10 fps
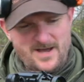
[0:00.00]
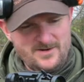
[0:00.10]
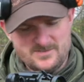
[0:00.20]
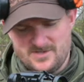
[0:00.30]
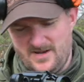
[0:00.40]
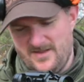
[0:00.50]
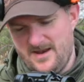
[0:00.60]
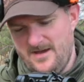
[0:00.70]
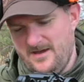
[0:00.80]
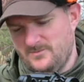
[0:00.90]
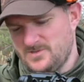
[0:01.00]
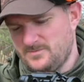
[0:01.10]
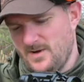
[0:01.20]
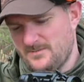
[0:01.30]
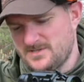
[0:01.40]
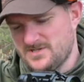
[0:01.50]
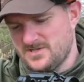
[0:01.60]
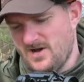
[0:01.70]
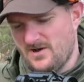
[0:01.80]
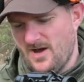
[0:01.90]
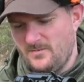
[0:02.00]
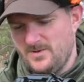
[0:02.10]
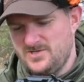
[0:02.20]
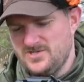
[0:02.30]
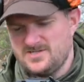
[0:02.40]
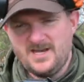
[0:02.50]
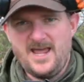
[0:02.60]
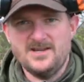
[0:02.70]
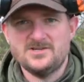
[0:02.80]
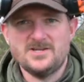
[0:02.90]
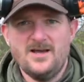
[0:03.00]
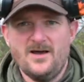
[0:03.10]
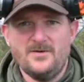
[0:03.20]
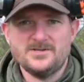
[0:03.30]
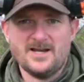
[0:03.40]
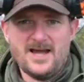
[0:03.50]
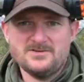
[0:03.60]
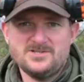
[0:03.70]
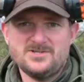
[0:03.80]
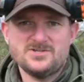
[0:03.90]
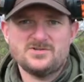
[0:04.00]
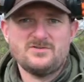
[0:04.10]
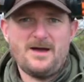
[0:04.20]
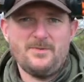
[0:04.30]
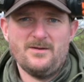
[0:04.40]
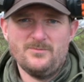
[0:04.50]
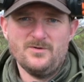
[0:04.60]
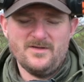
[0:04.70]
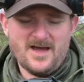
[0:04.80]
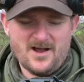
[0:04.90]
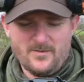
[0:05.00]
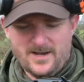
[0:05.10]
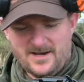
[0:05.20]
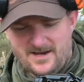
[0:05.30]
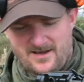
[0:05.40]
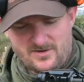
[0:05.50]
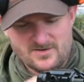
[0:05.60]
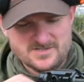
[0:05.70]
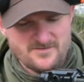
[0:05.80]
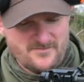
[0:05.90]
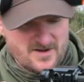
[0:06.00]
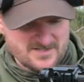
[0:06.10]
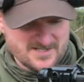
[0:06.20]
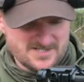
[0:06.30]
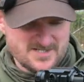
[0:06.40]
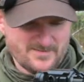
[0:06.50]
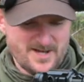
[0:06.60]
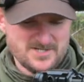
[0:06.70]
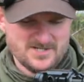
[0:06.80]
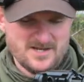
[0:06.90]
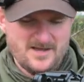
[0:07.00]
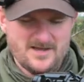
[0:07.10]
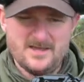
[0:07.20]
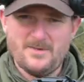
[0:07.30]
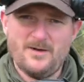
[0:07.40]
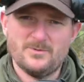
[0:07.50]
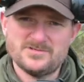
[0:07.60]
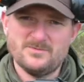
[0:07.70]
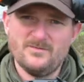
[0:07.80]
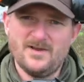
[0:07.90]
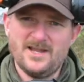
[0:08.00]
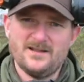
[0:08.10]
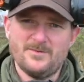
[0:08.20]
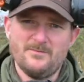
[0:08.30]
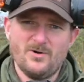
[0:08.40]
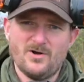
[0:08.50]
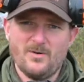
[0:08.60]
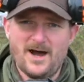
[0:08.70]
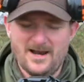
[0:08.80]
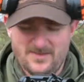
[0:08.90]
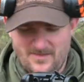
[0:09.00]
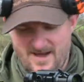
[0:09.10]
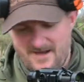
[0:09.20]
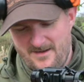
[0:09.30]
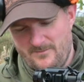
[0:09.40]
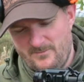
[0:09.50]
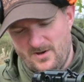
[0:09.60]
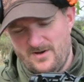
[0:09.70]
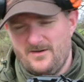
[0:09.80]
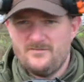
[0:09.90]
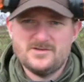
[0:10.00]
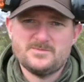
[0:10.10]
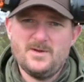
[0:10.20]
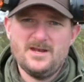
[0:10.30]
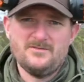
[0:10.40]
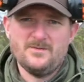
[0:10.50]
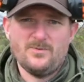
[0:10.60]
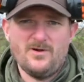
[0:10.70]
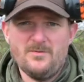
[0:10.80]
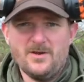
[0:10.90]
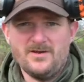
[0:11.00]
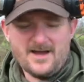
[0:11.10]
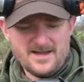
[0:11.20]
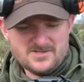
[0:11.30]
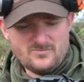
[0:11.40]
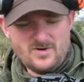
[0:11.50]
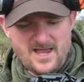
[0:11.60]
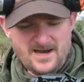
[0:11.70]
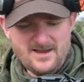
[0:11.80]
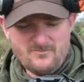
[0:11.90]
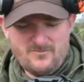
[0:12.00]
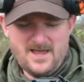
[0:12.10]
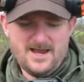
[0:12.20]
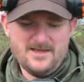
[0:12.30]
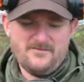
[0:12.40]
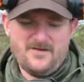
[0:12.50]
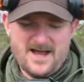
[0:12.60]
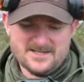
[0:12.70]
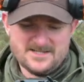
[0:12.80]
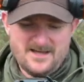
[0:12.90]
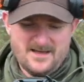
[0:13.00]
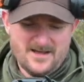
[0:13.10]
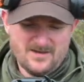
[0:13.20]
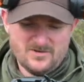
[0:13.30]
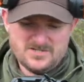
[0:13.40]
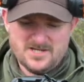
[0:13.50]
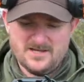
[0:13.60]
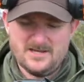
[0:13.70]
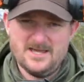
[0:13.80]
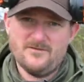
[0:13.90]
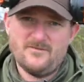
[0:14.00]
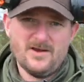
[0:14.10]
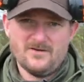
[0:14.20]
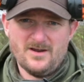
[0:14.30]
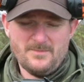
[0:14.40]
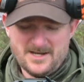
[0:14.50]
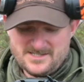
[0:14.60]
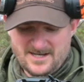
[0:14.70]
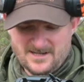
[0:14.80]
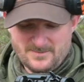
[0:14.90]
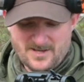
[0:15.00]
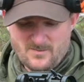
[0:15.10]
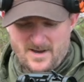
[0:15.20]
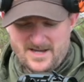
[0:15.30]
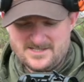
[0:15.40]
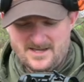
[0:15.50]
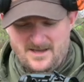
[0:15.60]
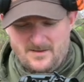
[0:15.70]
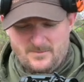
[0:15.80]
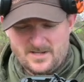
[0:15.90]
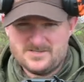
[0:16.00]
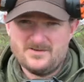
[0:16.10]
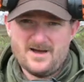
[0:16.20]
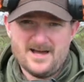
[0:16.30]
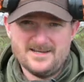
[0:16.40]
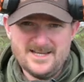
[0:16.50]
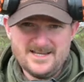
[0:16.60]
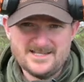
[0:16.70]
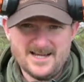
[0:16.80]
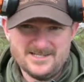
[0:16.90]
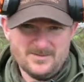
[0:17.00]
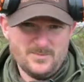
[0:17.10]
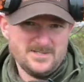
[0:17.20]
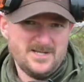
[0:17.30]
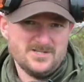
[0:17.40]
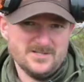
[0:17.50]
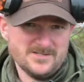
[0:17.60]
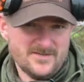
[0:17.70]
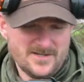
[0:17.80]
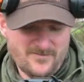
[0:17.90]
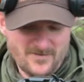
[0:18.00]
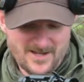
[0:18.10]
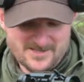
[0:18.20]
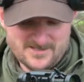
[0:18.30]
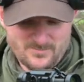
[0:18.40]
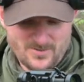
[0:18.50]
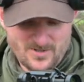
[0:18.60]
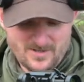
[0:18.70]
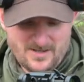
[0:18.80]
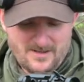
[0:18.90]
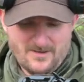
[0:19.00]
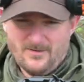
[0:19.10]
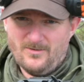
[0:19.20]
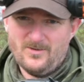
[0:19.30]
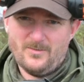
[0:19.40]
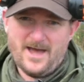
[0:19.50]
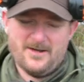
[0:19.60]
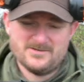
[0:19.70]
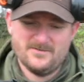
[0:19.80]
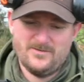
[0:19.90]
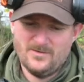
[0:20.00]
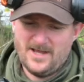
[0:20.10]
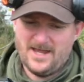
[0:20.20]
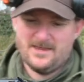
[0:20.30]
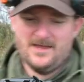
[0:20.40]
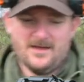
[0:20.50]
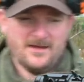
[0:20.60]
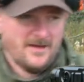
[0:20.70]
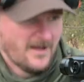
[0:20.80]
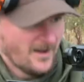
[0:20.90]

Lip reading: My hand was on it then, just pops the stock open just an inch, which allows you to just grab it and move it that quickly. Now, of course, in a foxing situation, you might want to move a little bit more quietly than that, but the speed of deployment, that is really, really fast. And of course, you can keep your finger on it, makes it a little bit quieter, because there are detented positions for different lengths of pull all the way out to the full length.